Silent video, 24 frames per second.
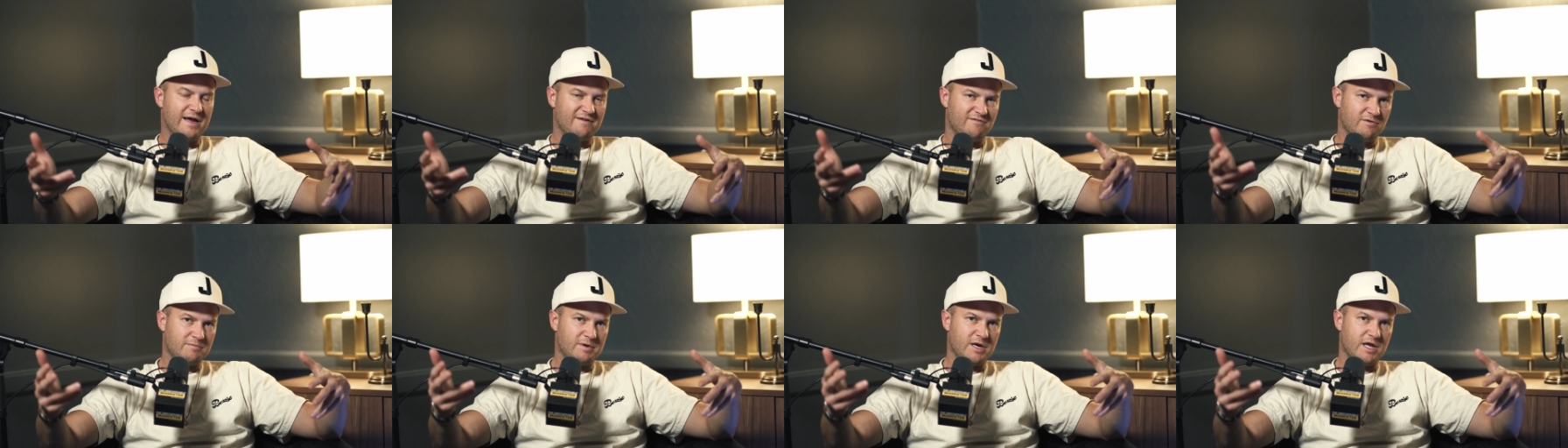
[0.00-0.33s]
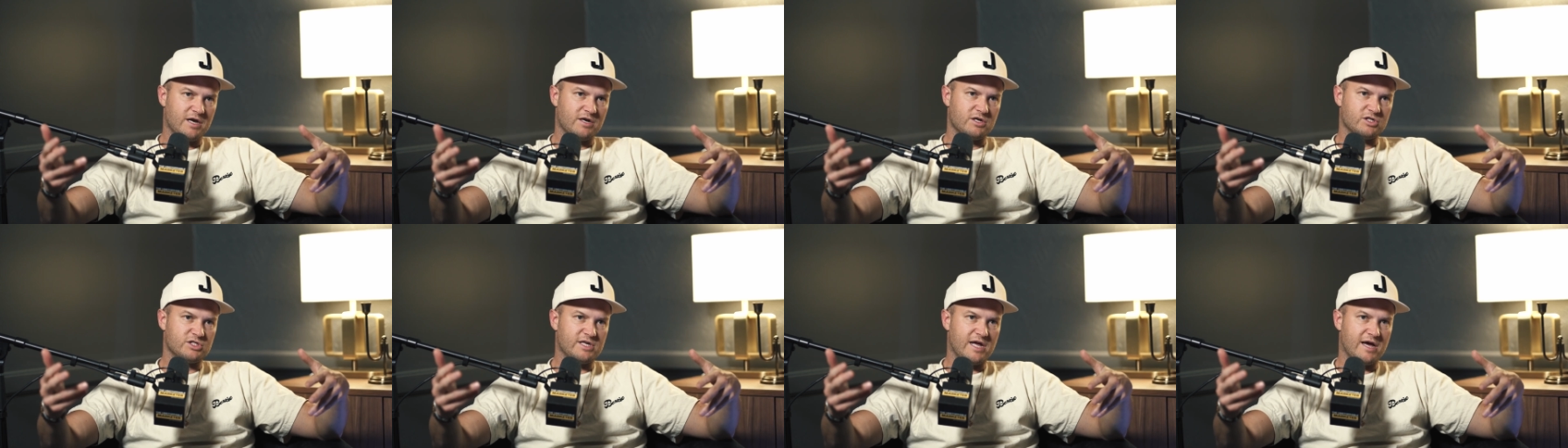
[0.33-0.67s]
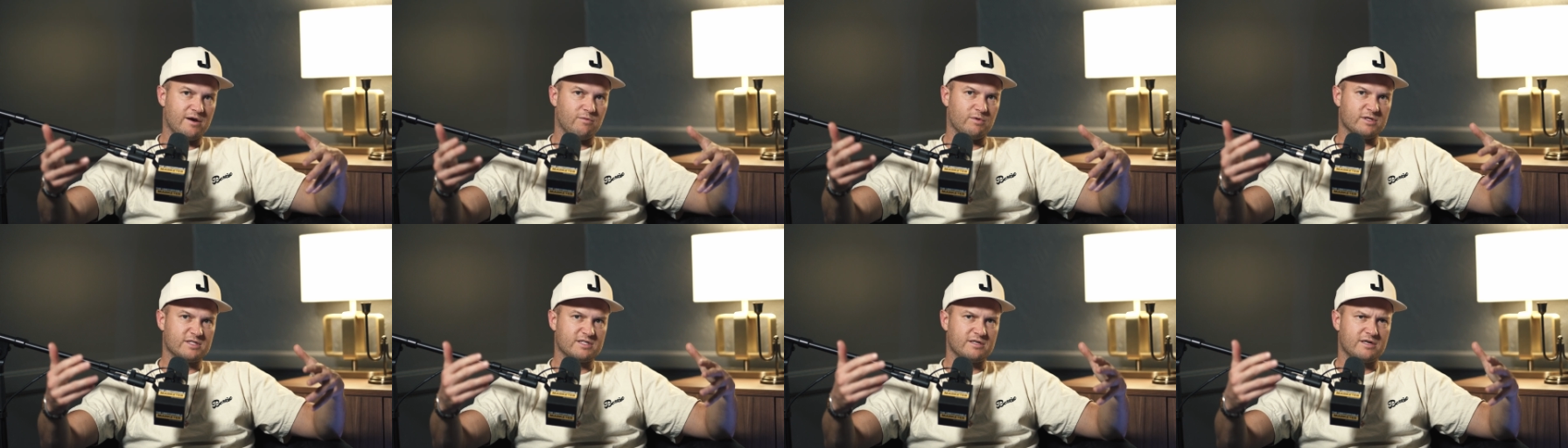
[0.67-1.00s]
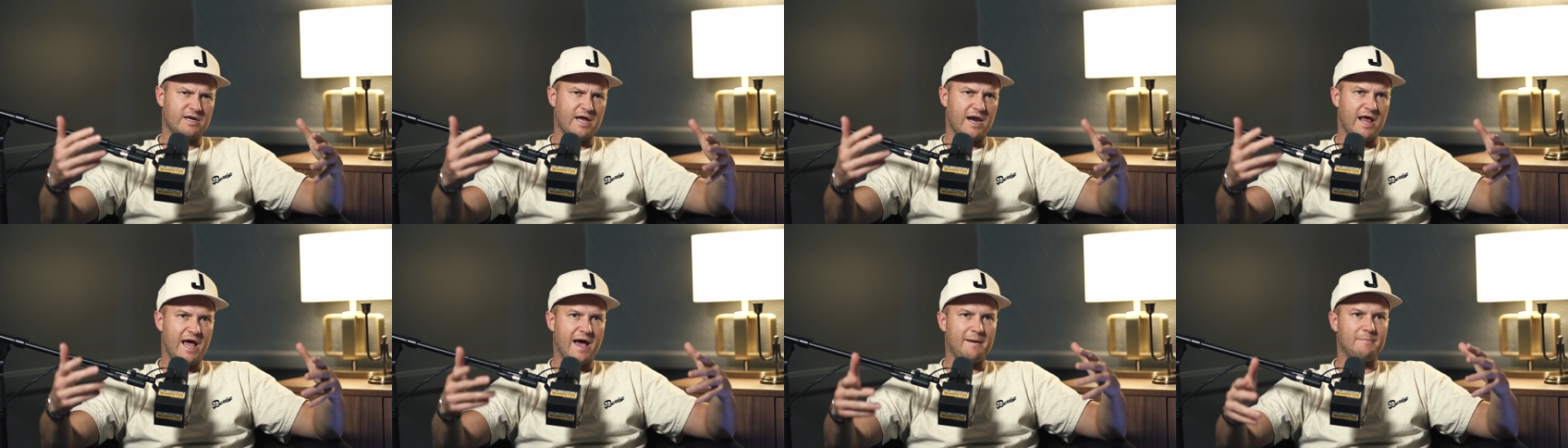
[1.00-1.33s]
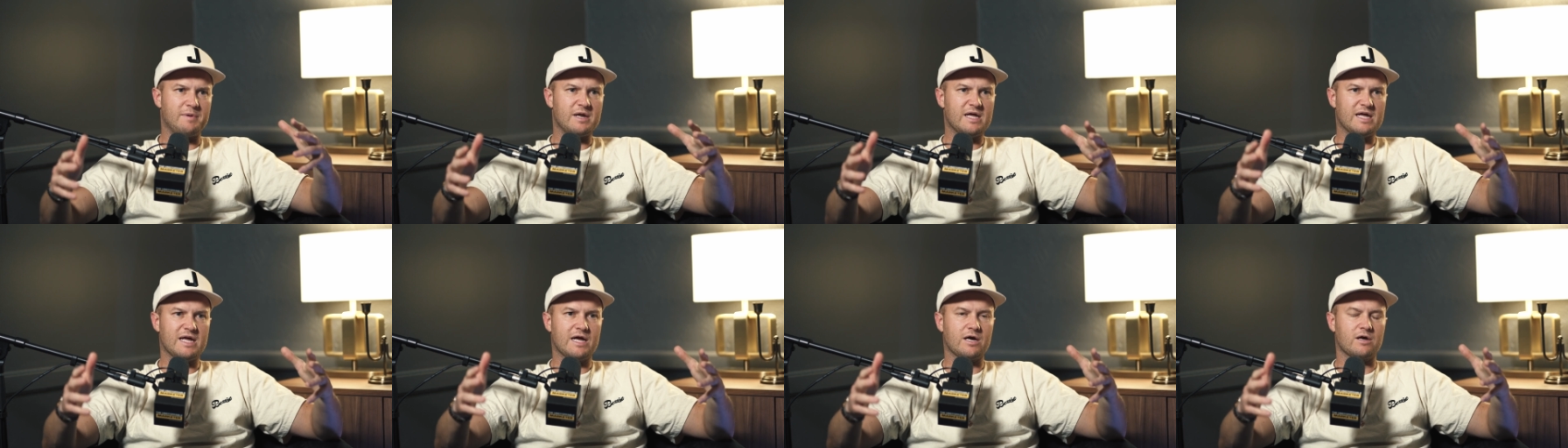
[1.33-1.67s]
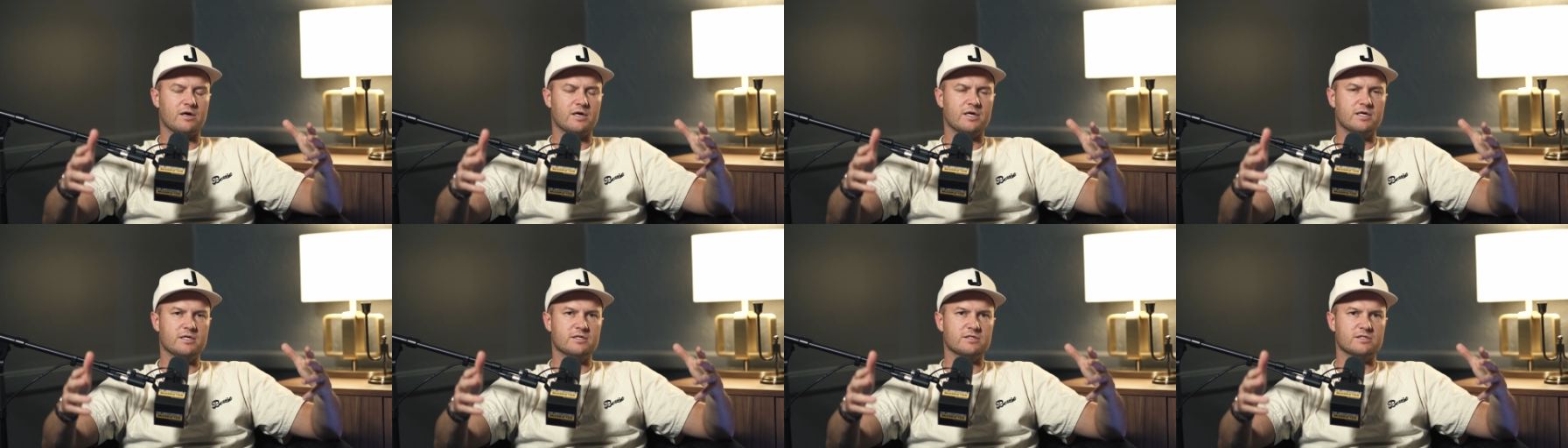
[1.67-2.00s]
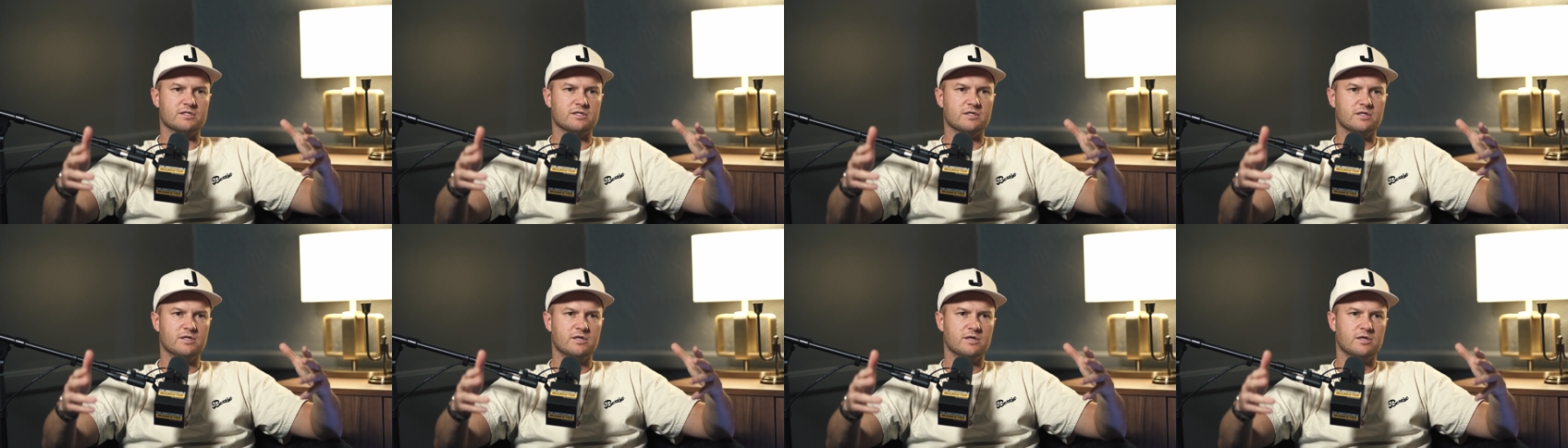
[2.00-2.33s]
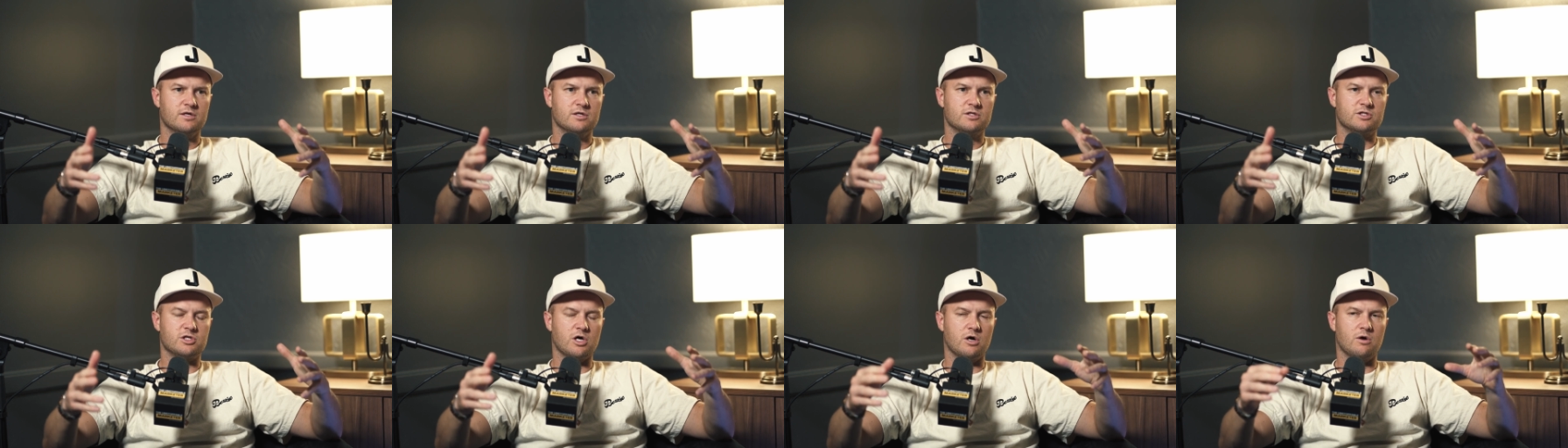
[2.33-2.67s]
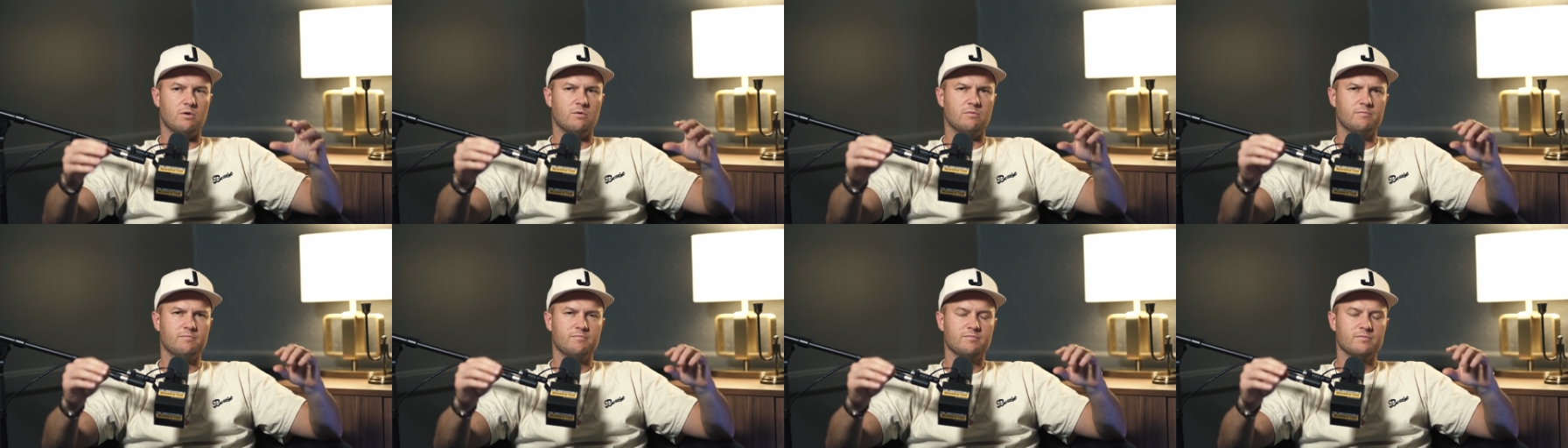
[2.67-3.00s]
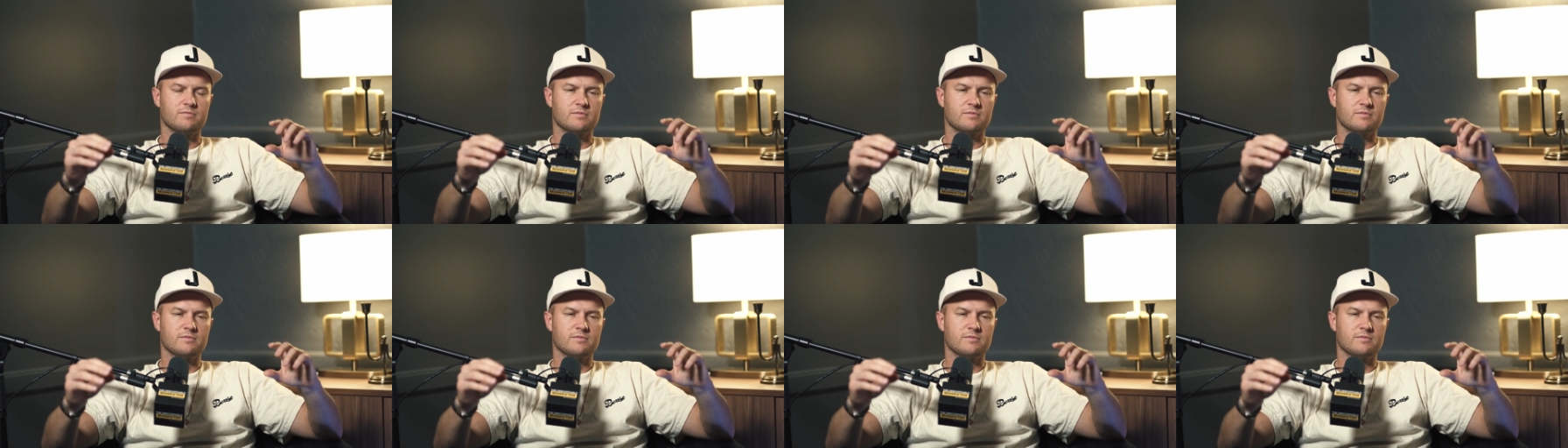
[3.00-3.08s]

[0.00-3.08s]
everybody understand what's kind of happening here is, so